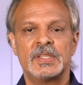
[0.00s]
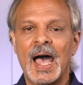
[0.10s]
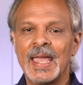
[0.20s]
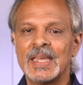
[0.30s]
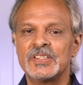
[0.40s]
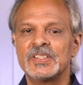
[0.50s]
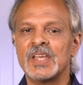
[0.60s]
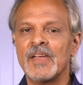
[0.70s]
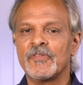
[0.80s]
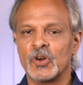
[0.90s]
Diets
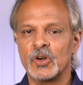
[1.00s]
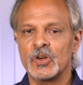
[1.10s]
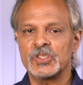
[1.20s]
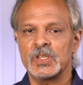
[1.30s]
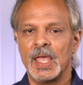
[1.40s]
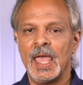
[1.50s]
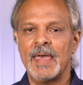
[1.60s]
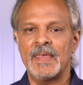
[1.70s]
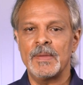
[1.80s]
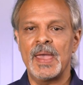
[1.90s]
diverge
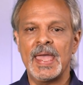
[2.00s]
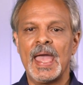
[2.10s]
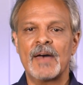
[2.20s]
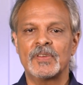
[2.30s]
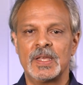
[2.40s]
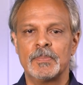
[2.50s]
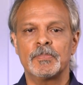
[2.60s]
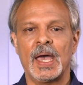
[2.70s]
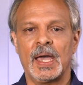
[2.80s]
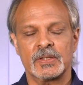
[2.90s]
and they may have an
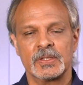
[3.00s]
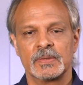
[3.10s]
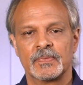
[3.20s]
impact.